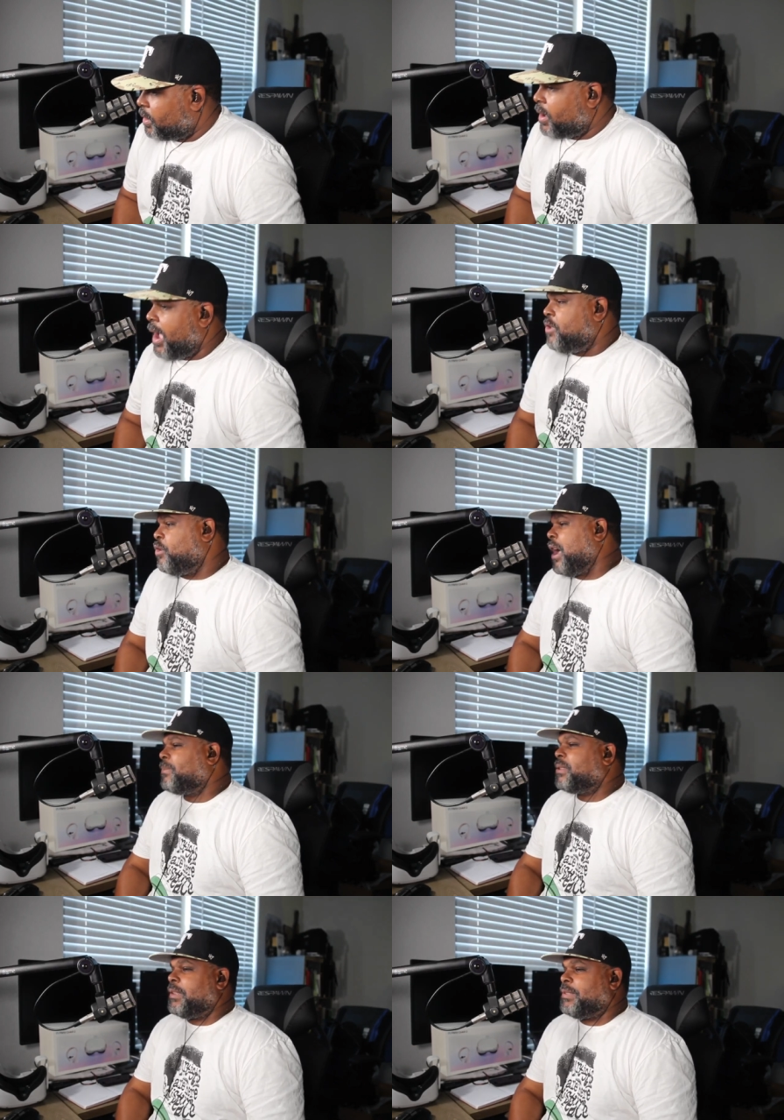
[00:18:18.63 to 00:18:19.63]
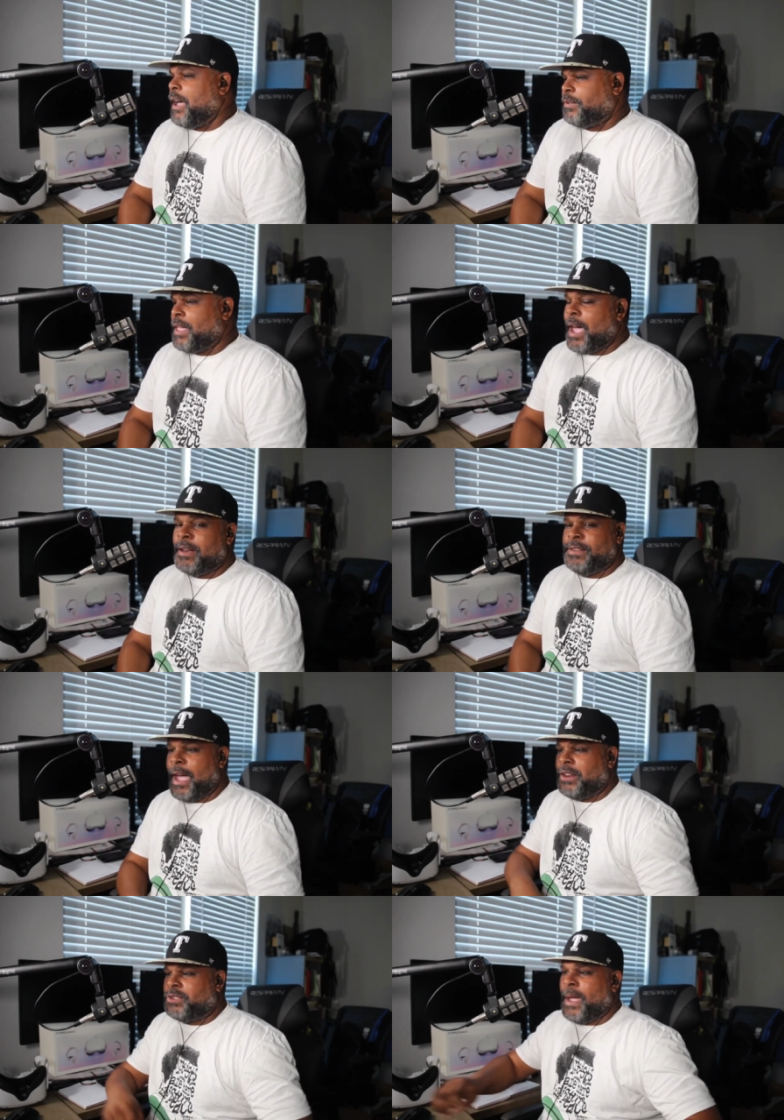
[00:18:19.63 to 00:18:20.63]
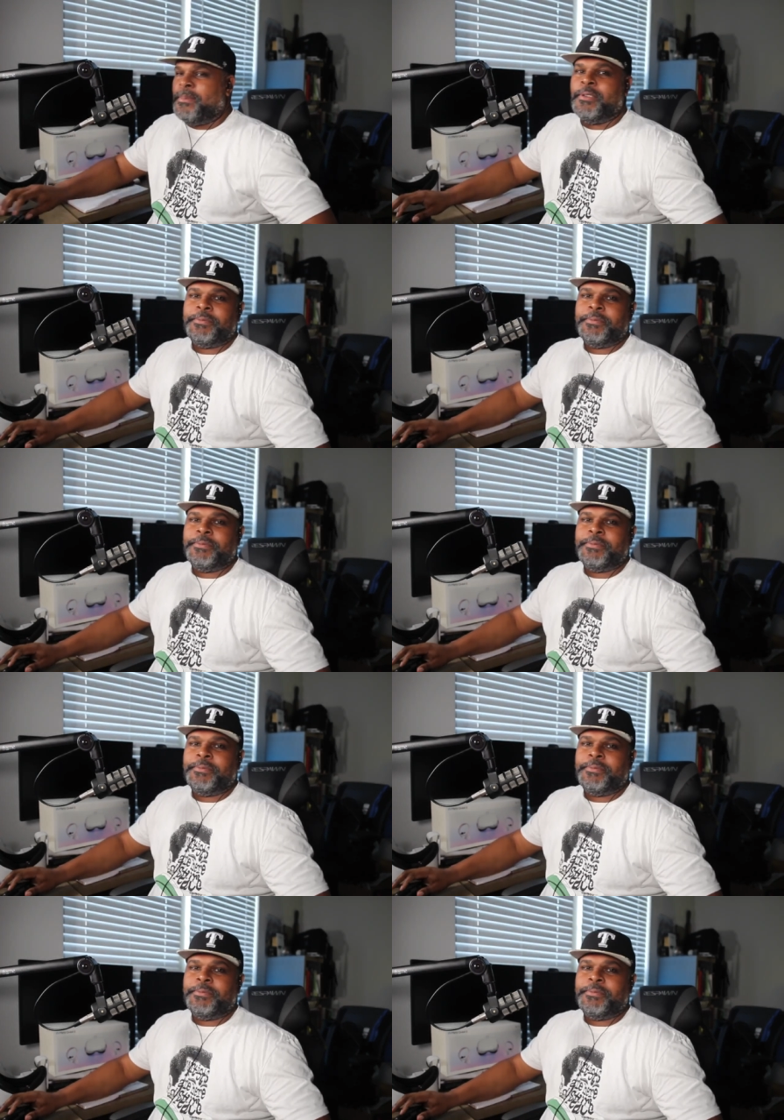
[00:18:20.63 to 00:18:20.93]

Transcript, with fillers: And you come to the south side of Dallas, baby.